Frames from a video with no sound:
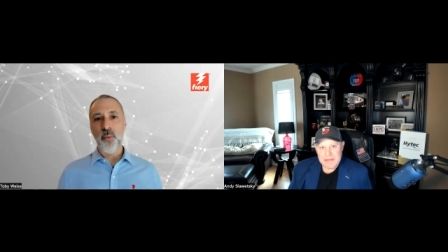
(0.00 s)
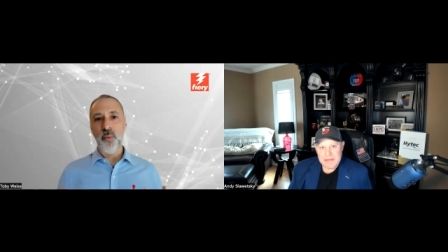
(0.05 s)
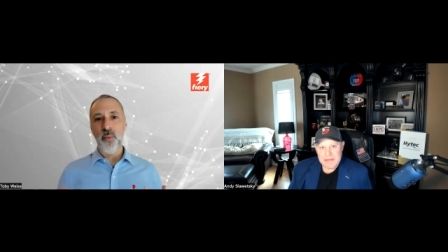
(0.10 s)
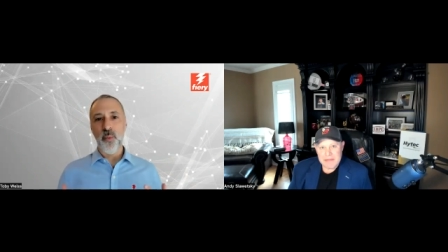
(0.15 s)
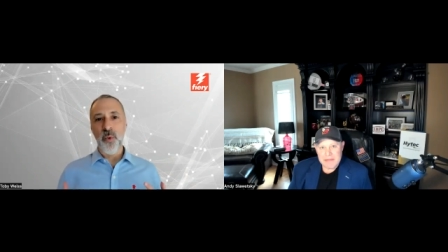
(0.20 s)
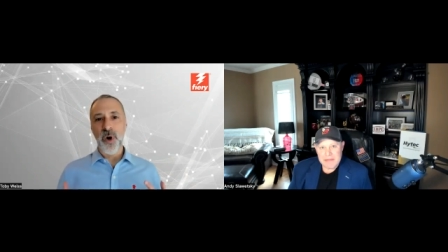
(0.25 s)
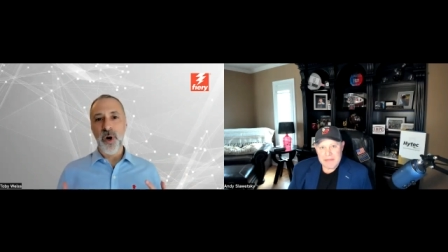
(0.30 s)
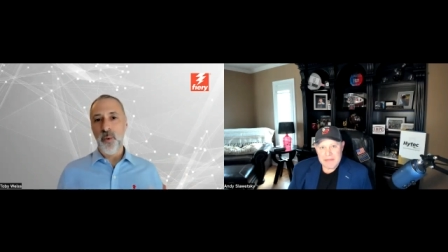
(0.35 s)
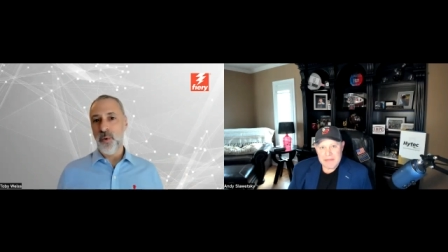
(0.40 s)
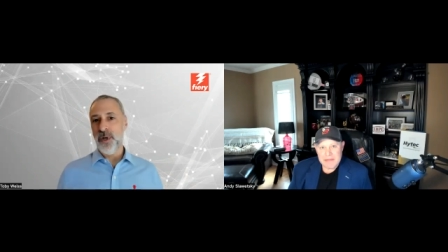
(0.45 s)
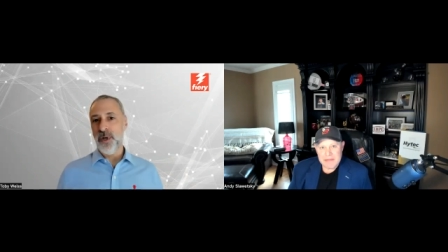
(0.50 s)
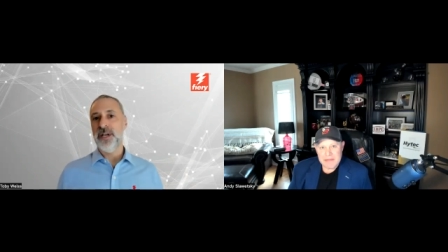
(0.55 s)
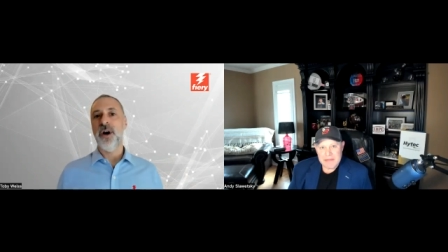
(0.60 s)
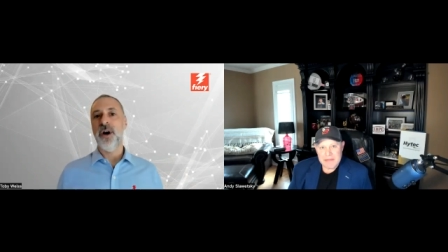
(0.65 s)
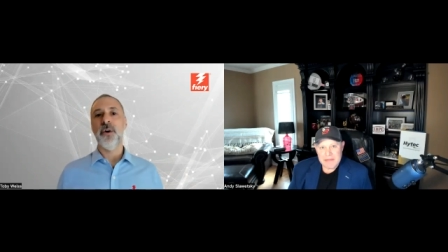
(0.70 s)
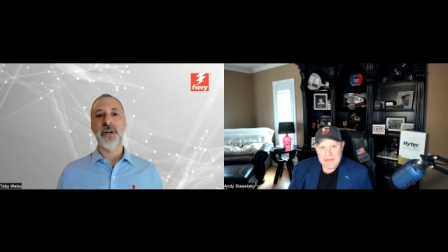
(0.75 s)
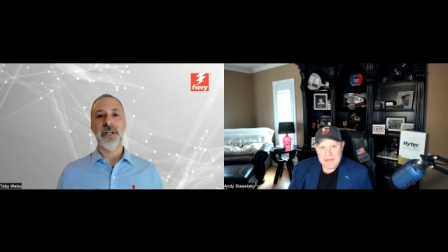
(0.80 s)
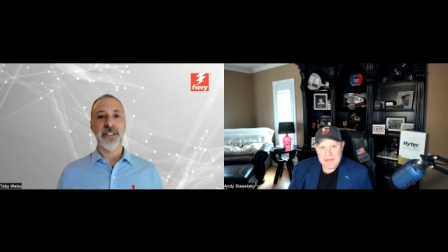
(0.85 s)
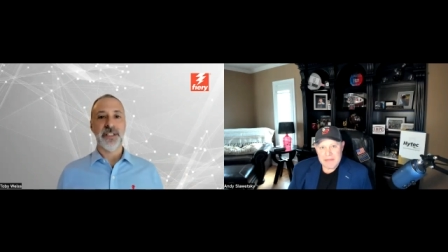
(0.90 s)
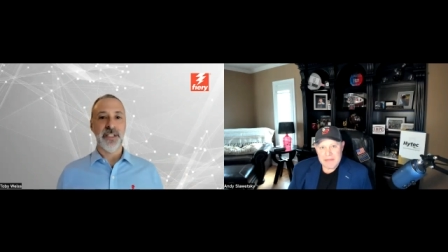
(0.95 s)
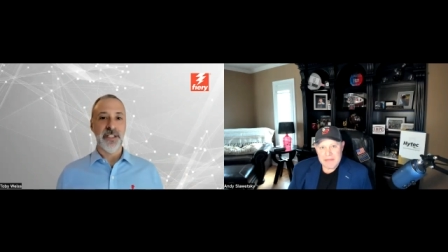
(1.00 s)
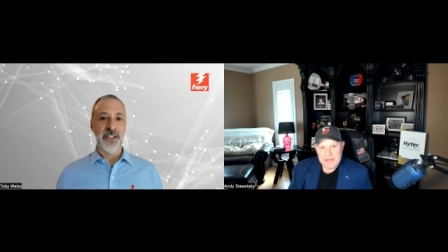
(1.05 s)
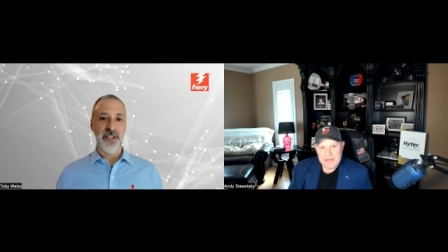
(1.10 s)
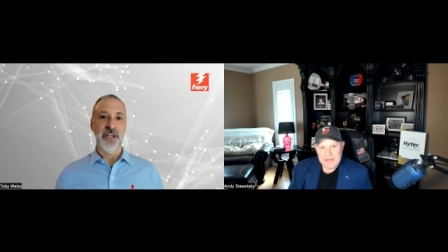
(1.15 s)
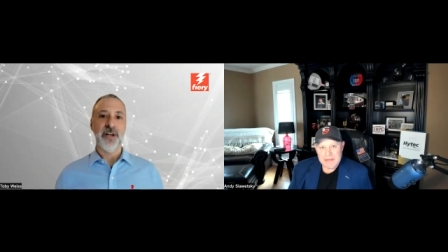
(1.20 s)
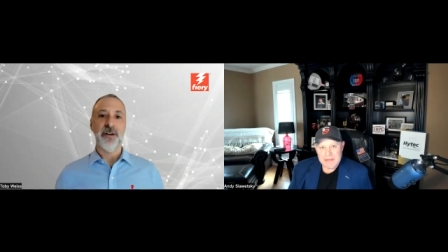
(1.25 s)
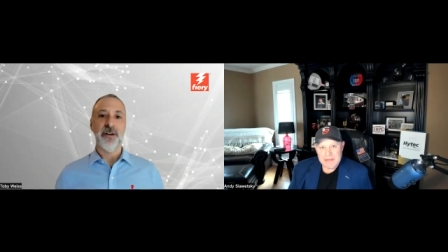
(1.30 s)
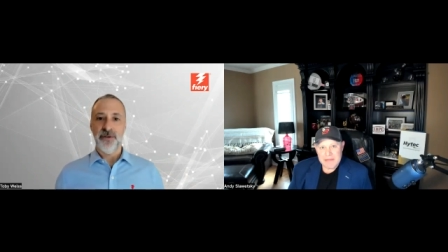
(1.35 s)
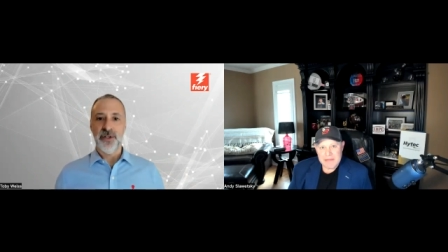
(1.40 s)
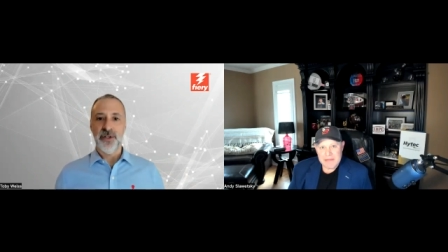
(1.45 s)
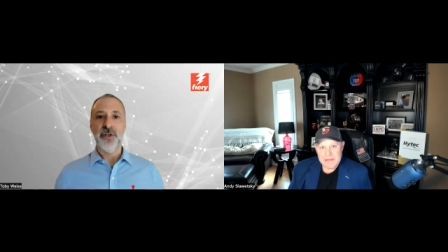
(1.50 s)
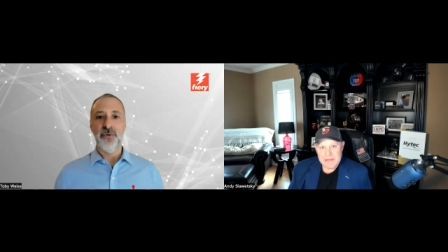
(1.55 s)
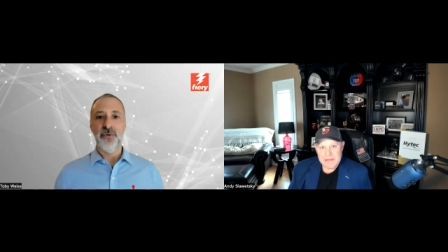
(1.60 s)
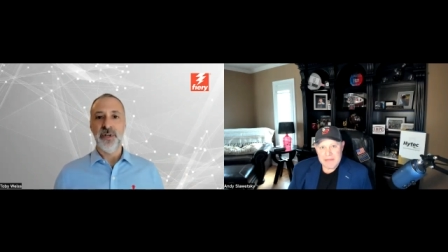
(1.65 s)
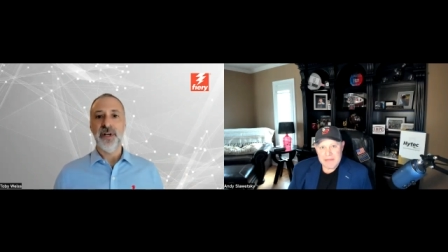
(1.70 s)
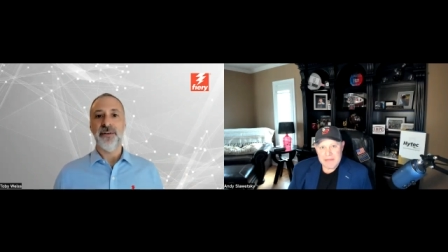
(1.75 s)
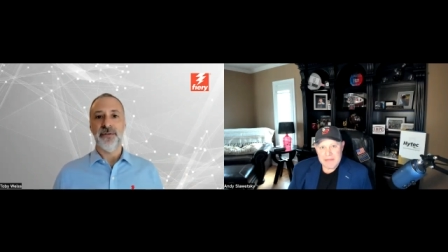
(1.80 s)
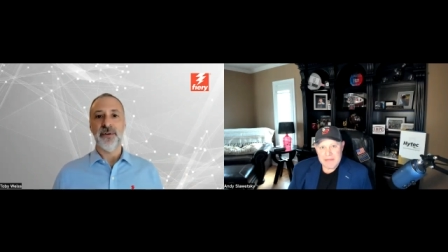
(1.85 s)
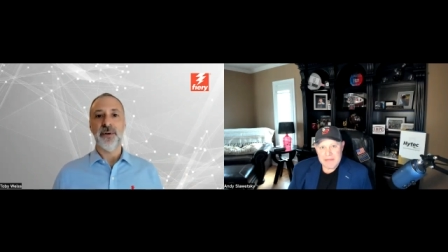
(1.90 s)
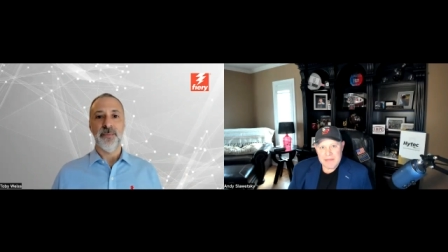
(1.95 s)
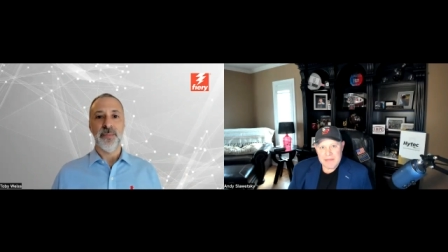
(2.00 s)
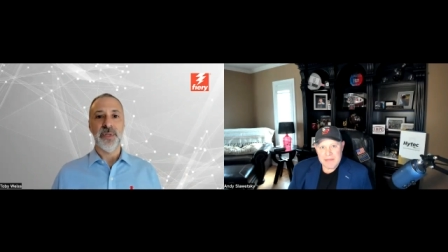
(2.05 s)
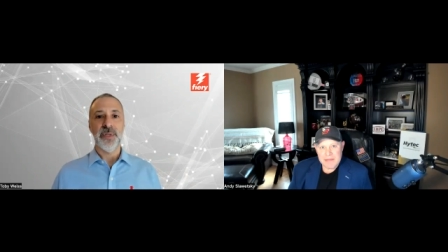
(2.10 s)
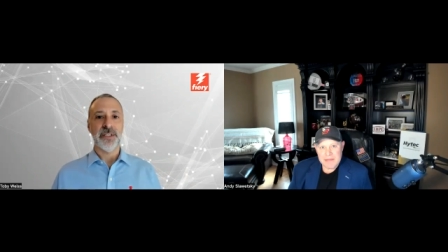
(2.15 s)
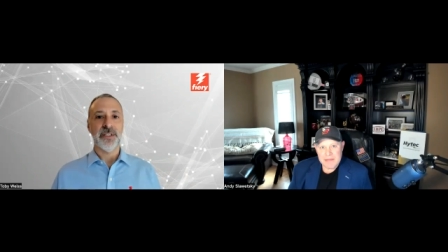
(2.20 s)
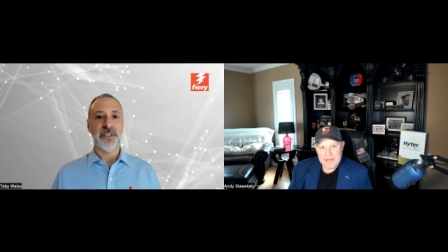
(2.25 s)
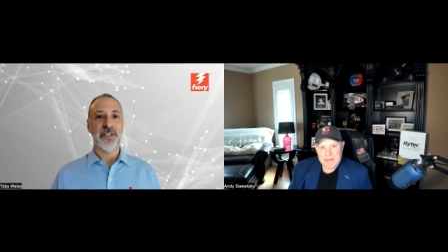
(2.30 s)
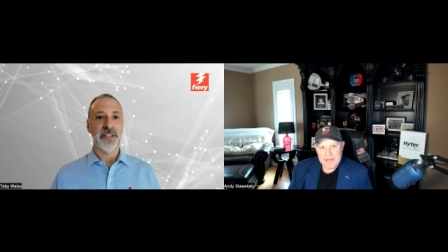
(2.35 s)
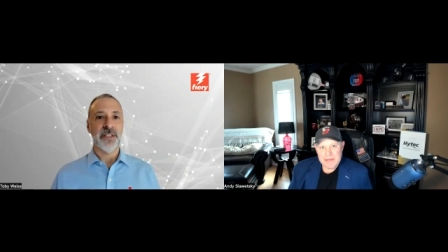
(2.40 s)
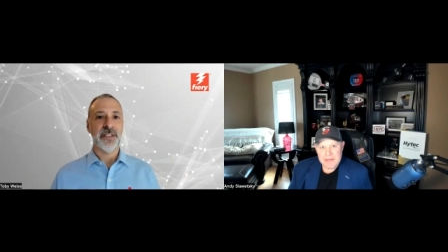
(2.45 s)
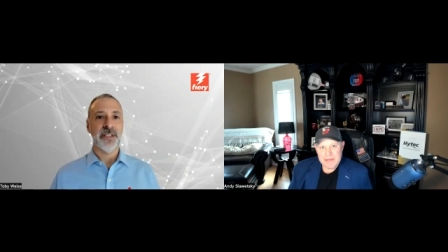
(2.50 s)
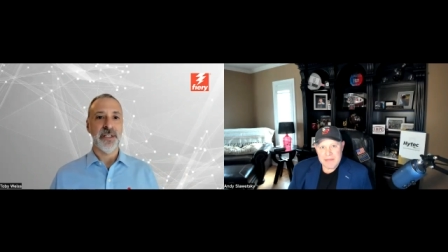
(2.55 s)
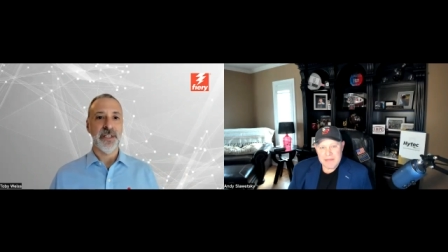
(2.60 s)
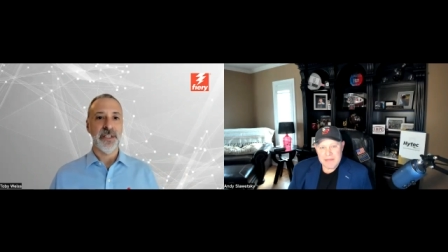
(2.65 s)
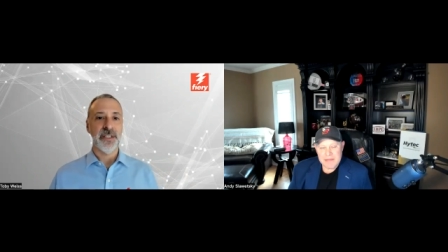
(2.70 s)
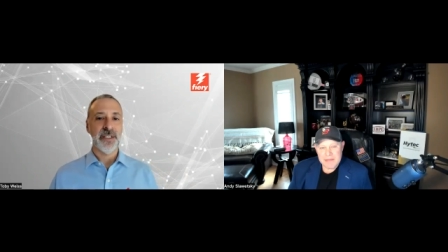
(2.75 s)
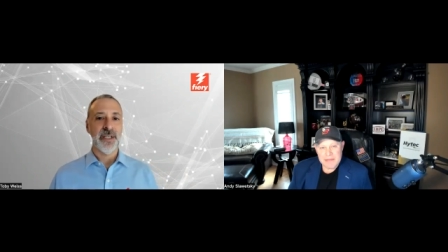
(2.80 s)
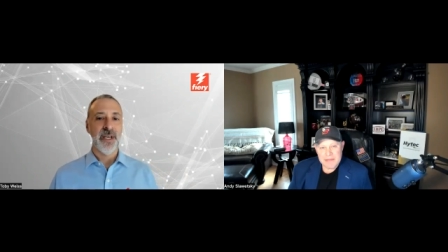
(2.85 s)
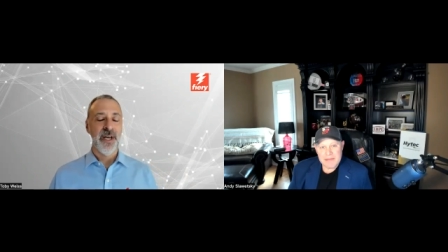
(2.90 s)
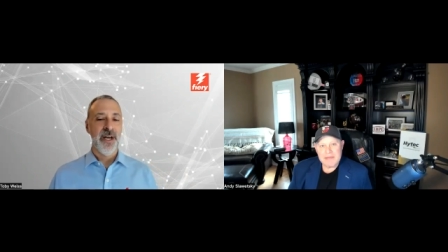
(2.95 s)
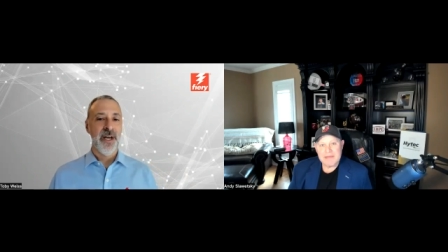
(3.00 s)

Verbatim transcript: what we noticed is they're two different businesses.